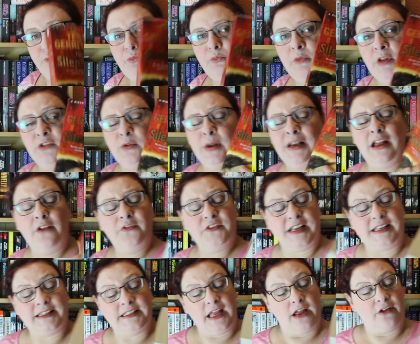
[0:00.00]
So I love
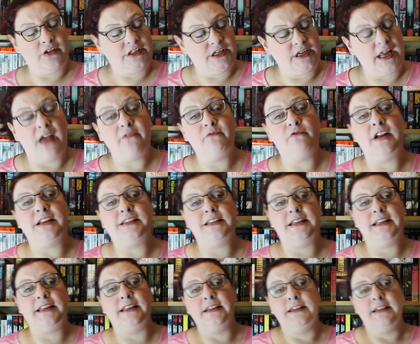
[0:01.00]
Tess Gerritsen. I haven't read
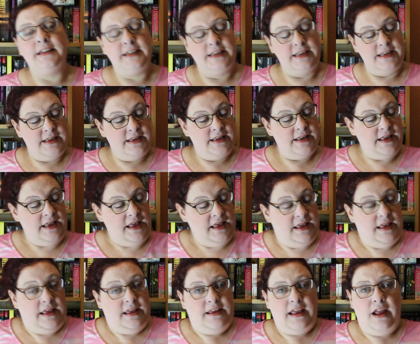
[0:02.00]
any
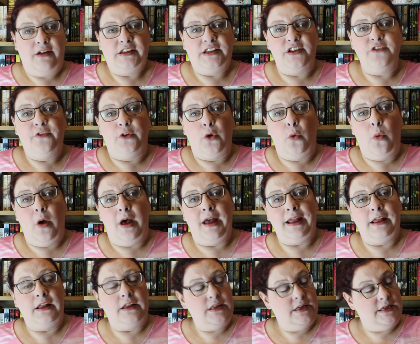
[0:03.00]
Gerritsen for a
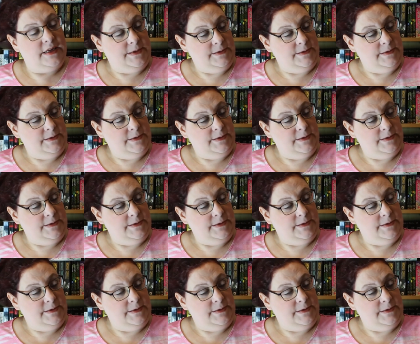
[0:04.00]
while.